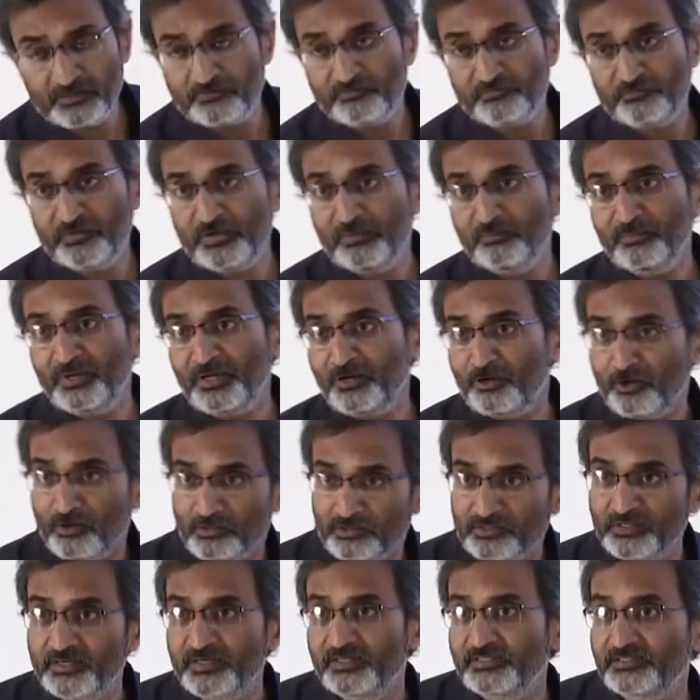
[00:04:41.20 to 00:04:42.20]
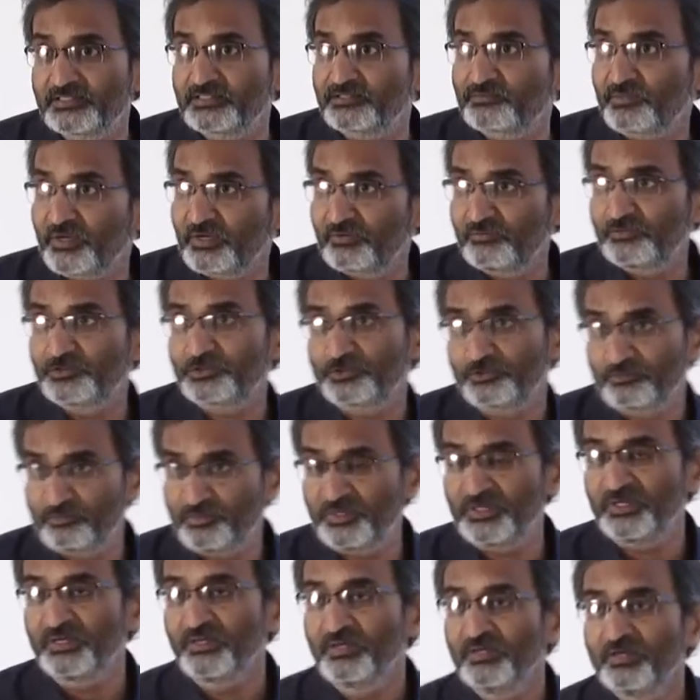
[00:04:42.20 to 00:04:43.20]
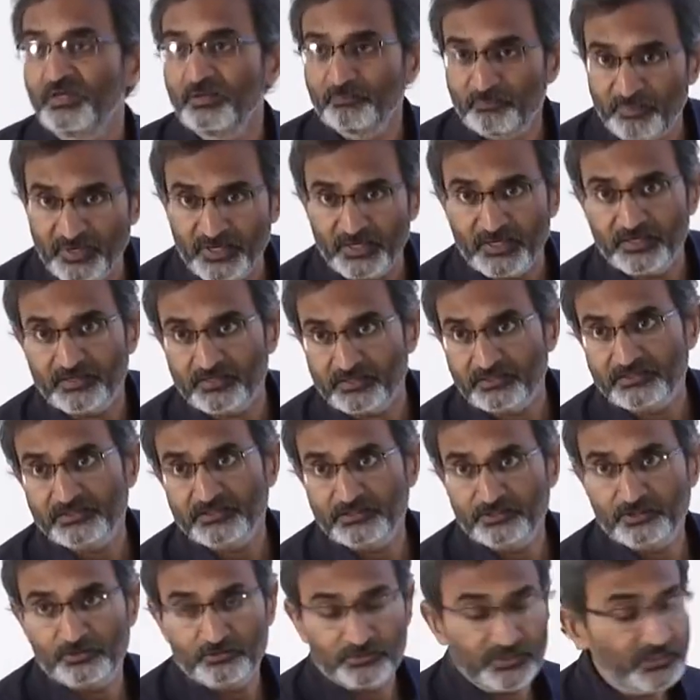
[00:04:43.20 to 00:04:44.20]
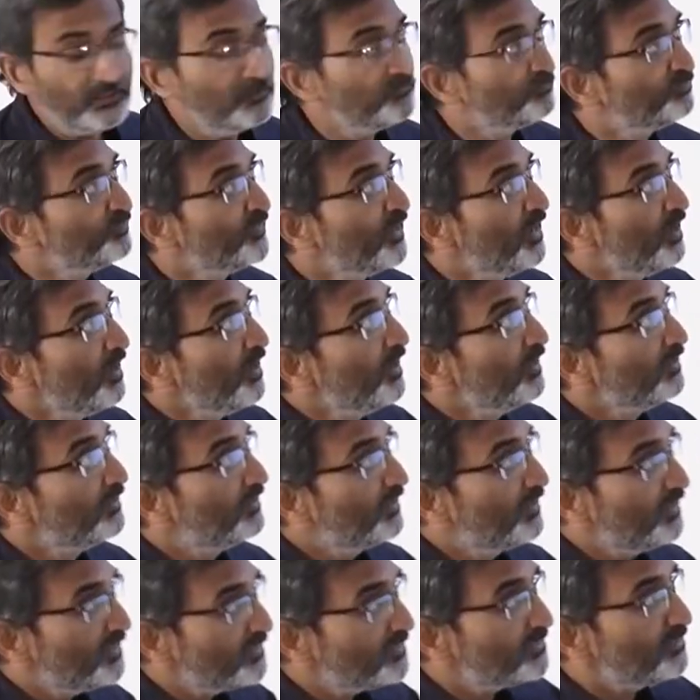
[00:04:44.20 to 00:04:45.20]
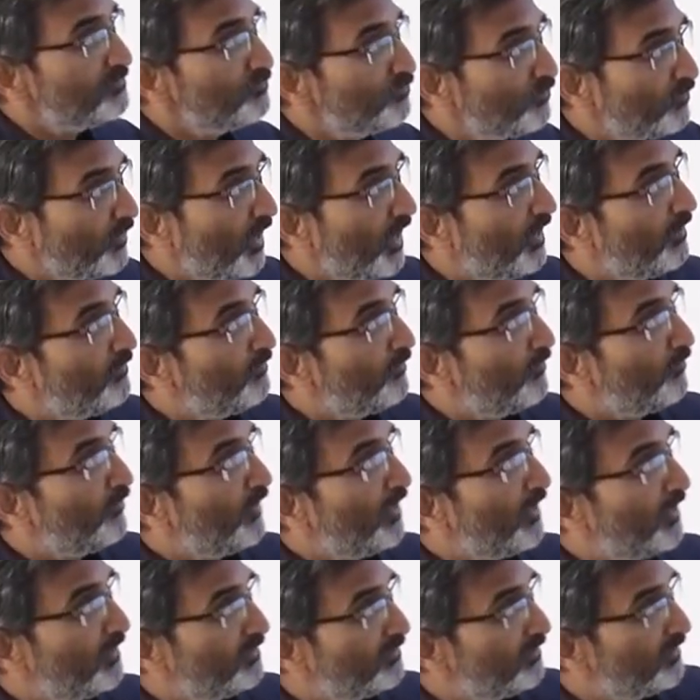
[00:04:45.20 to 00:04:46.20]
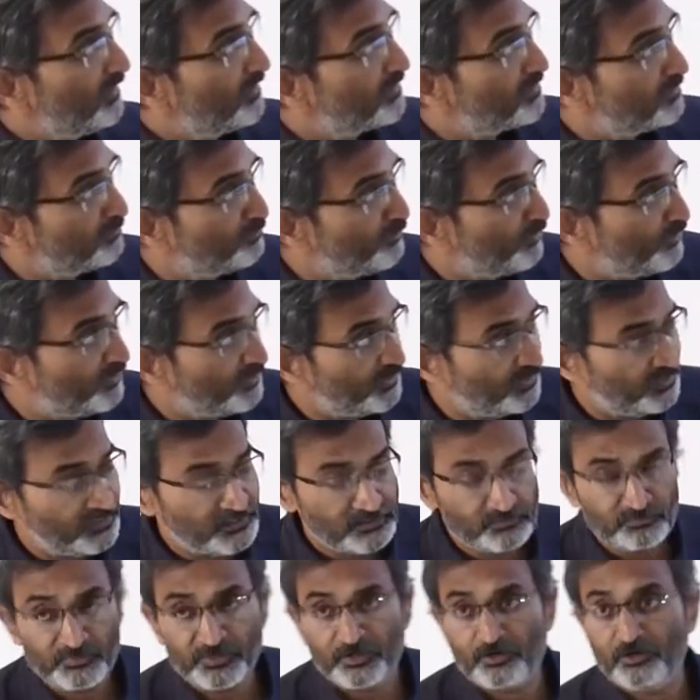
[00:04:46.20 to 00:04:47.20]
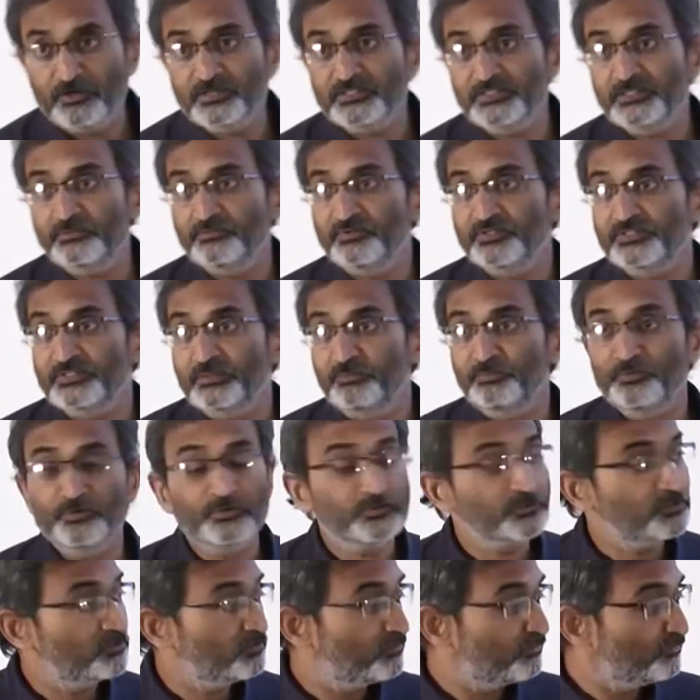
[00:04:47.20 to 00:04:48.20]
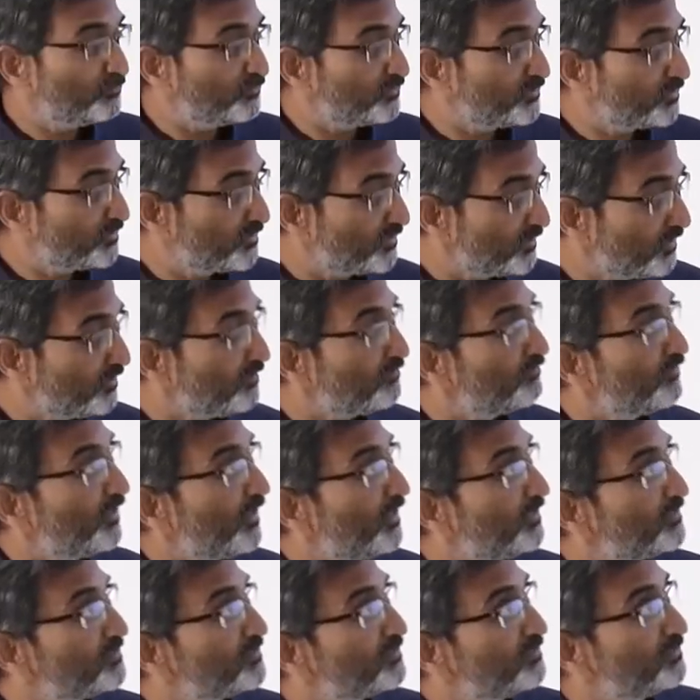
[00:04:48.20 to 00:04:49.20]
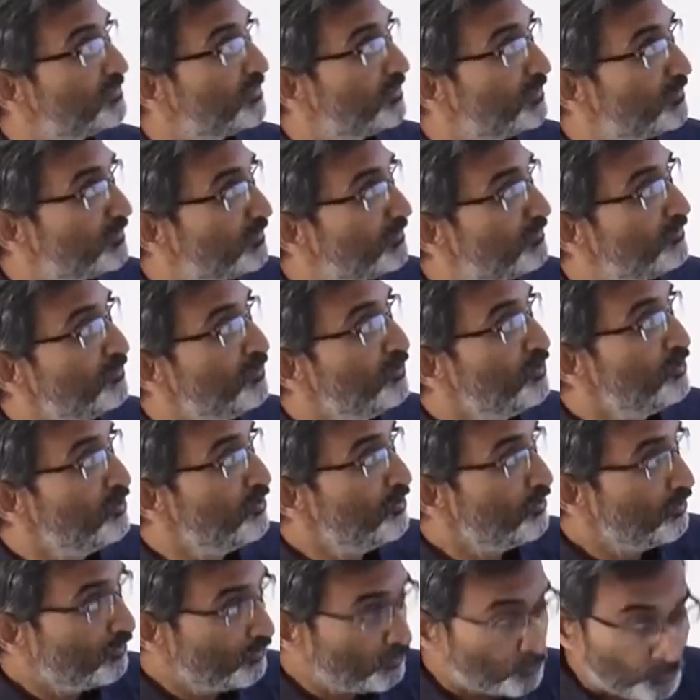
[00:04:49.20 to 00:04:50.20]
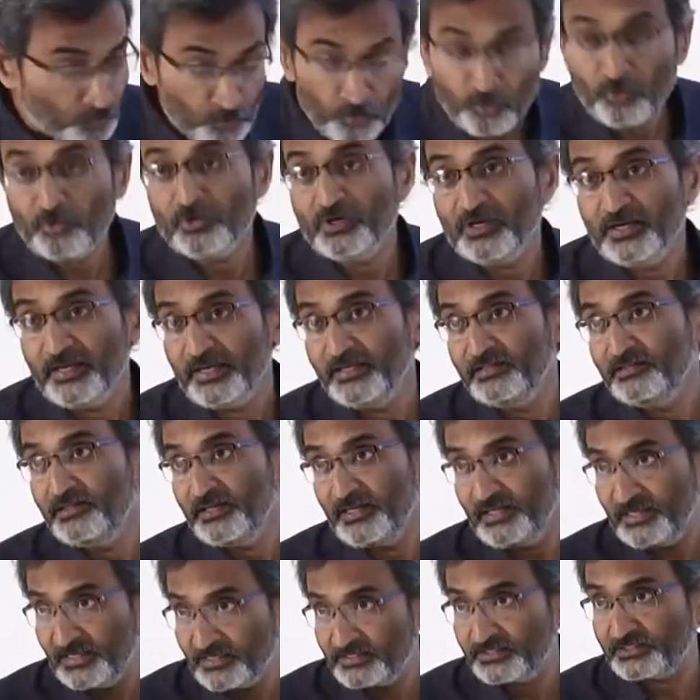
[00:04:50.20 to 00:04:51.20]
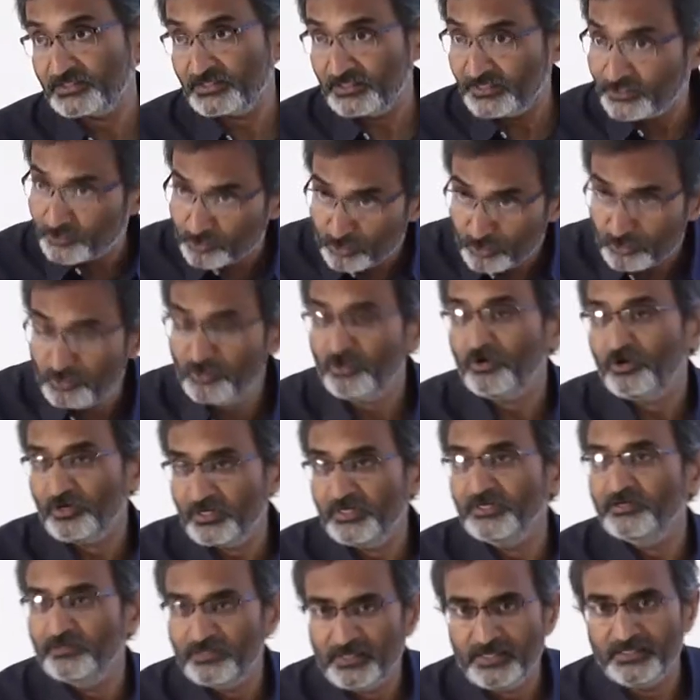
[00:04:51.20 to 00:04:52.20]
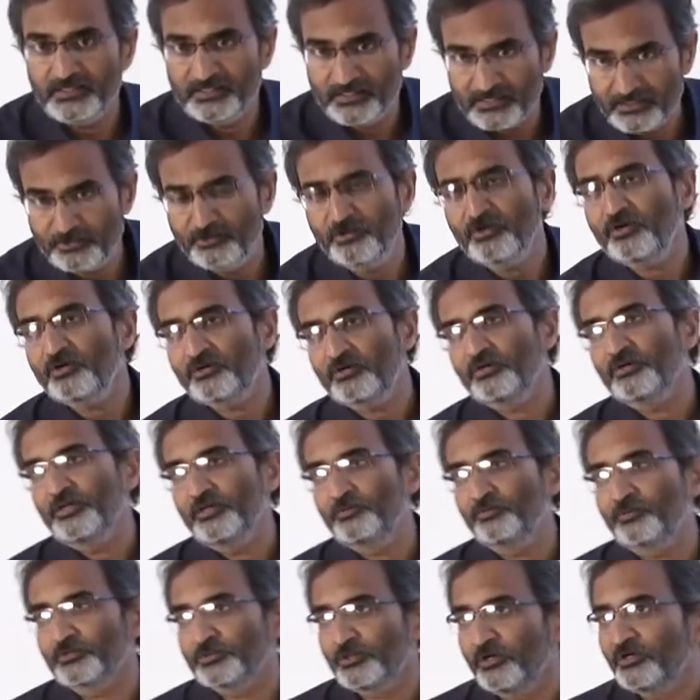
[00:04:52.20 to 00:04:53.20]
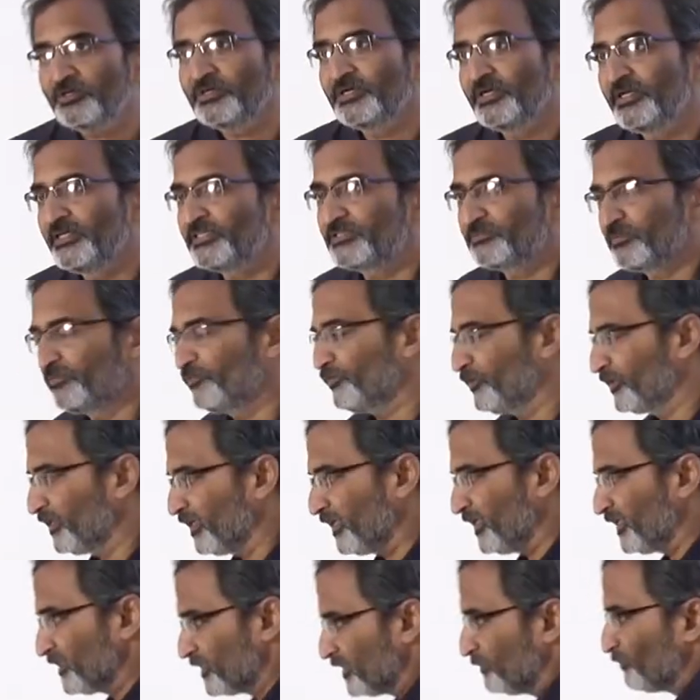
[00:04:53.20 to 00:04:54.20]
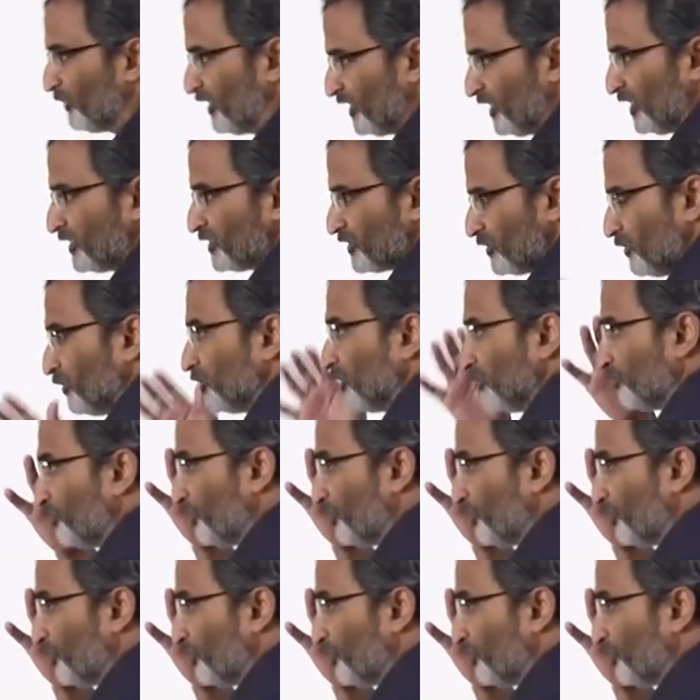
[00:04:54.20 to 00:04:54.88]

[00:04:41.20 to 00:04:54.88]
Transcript: the film are not the reasons why we should be paying attention to it. The reason why I think it's important is because it was supposed to serve a certain role in the election. It could not, it did not, it was not released before the election, but that's not the